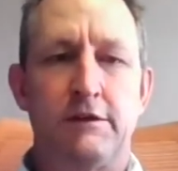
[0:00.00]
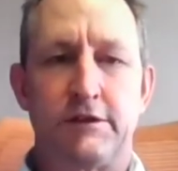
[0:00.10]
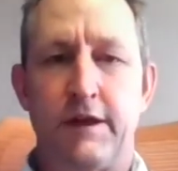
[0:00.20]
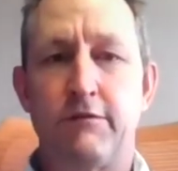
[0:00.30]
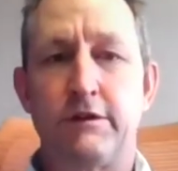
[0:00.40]

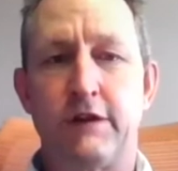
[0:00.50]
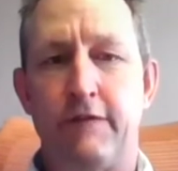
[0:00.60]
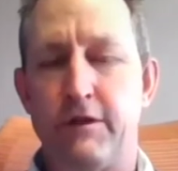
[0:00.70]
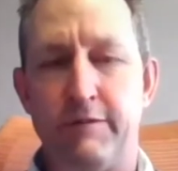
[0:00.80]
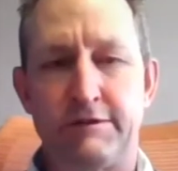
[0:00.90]
So they were
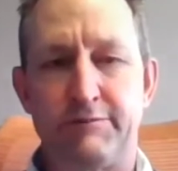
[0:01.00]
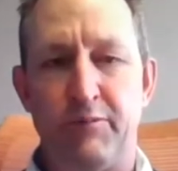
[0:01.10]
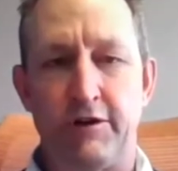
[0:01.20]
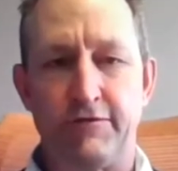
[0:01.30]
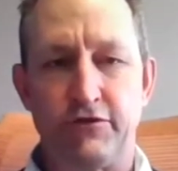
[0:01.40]
down for the
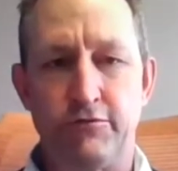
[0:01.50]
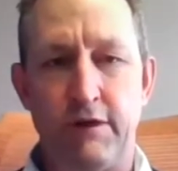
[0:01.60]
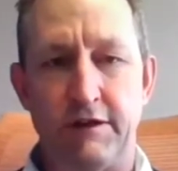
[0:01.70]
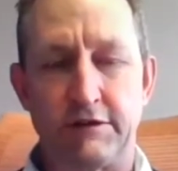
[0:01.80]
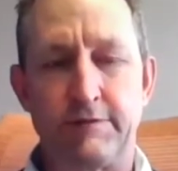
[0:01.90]
best part of 2
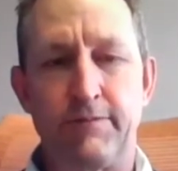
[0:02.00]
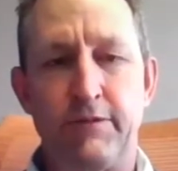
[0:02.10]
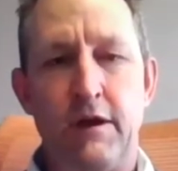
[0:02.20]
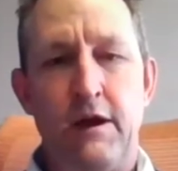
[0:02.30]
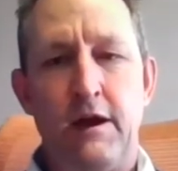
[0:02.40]
months.
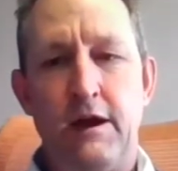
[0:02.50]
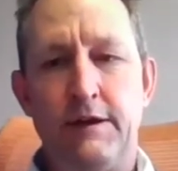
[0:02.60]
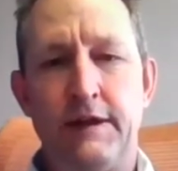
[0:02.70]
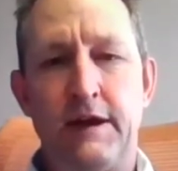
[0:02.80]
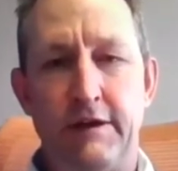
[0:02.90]

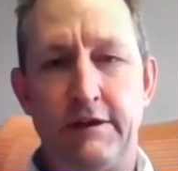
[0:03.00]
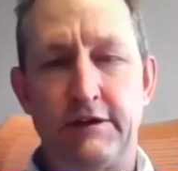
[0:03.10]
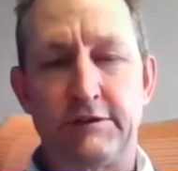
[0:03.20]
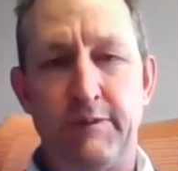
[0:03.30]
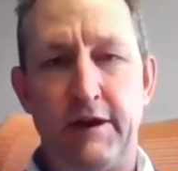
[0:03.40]
In that
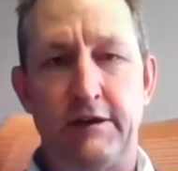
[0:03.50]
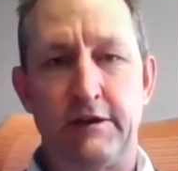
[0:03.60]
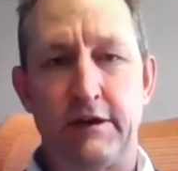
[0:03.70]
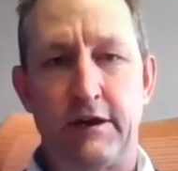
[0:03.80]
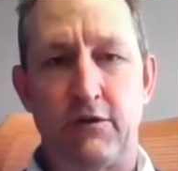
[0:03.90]
time, they did
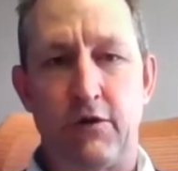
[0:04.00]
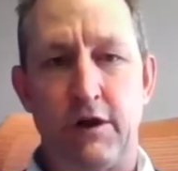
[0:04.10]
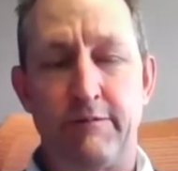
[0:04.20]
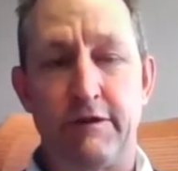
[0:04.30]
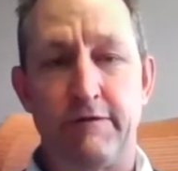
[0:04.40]
spend
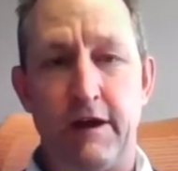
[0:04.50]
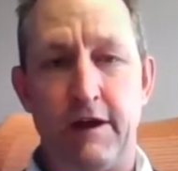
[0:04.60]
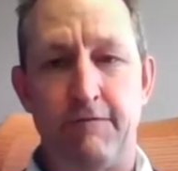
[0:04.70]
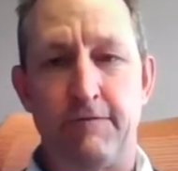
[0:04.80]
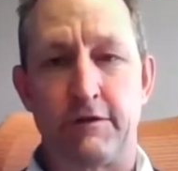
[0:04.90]
quite a bit of
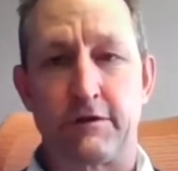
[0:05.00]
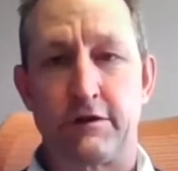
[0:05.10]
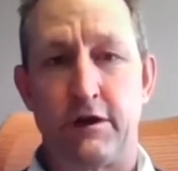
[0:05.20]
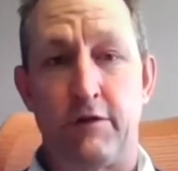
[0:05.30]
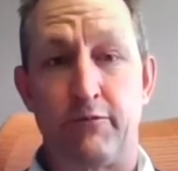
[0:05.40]
effort
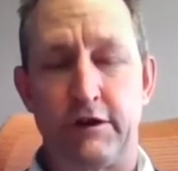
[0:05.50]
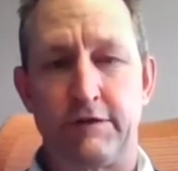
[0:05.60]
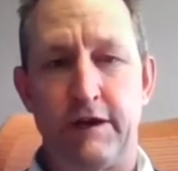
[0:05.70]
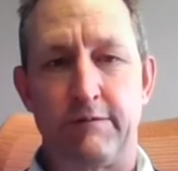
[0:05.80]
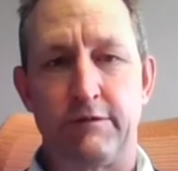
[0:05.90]
on
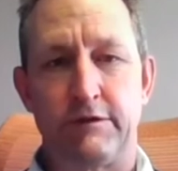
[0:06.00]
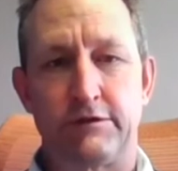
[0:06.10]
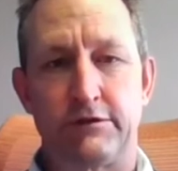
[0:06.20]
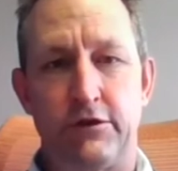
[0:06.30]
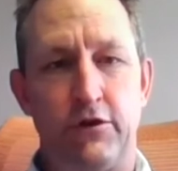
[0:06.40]
product
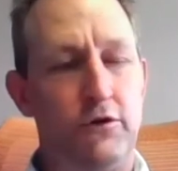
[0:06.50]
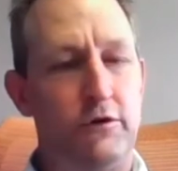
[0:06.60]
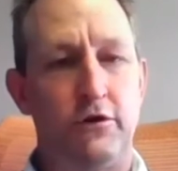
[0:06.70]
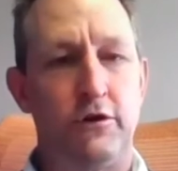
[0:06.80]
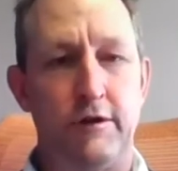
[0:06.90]
development.
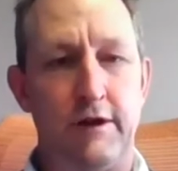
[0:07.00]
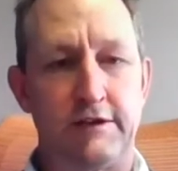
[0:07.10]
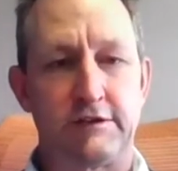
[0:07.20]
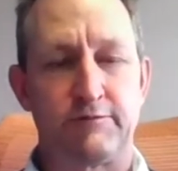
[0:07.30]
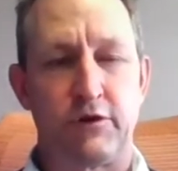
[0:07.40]
So, you know, the
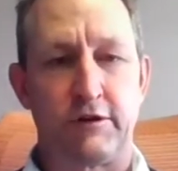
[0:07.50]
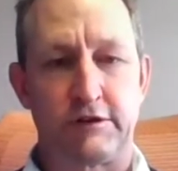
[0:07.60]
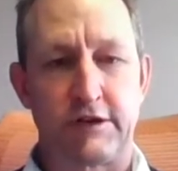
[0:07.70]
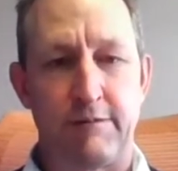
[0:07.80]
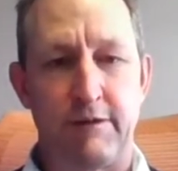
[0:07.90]
latest product
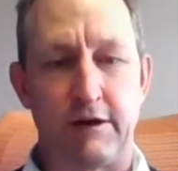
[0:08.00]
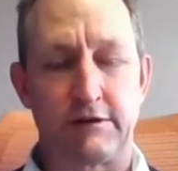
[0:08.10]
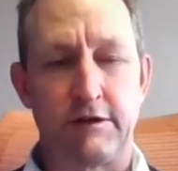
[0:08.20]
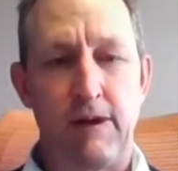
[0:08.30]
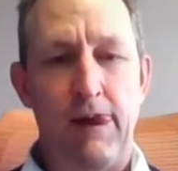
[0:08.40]
that's come
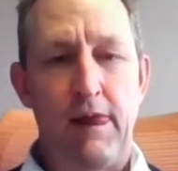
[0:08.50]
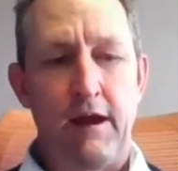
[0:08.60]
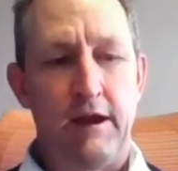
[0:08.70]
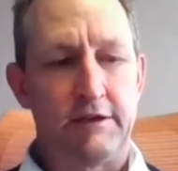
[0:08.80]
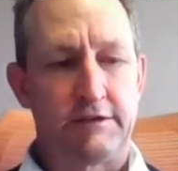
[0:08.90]
out
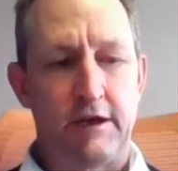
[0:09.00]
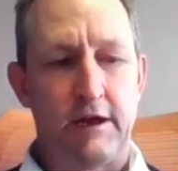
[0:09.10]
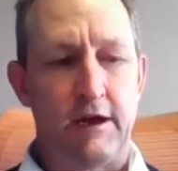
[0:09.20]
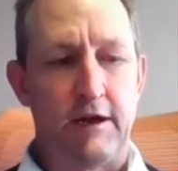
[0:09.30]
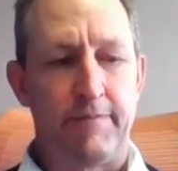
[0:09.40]
is
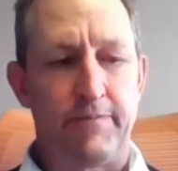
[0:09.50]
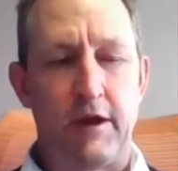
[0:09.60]
a